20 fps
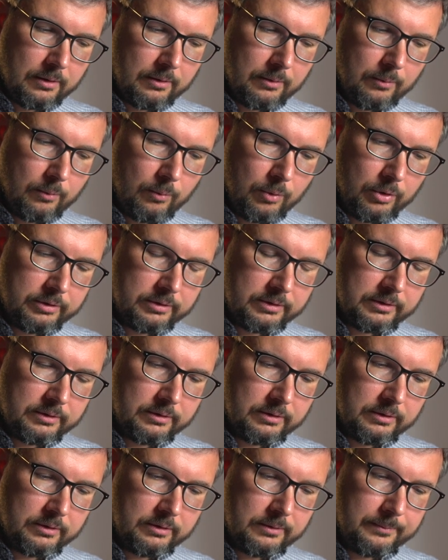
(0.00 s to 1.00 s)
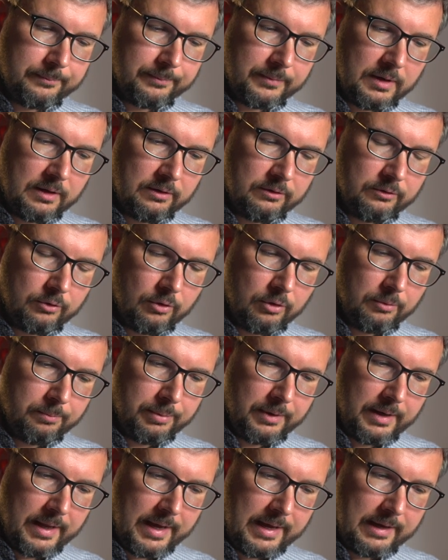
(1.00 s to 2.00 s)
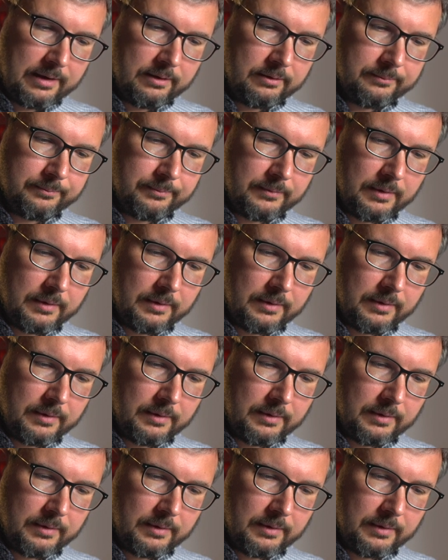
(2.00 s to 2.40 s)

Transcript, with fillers: What is your plan